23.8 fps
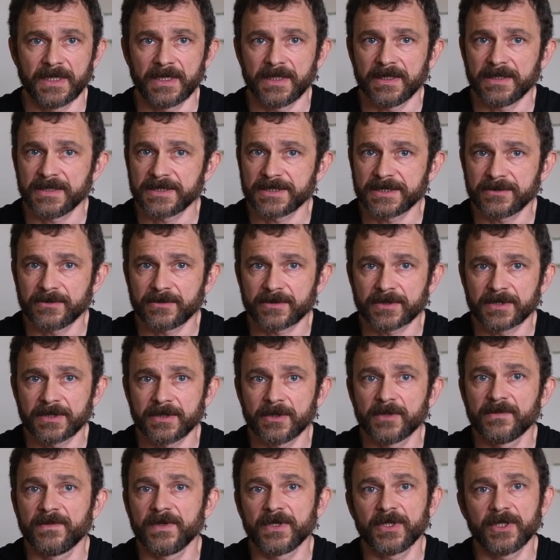a story
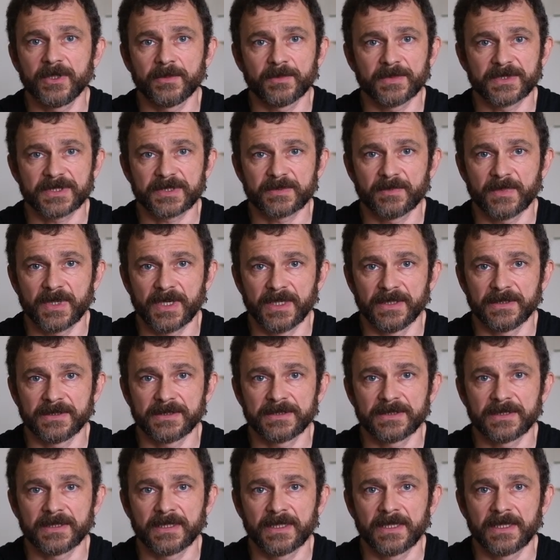of a human's mind,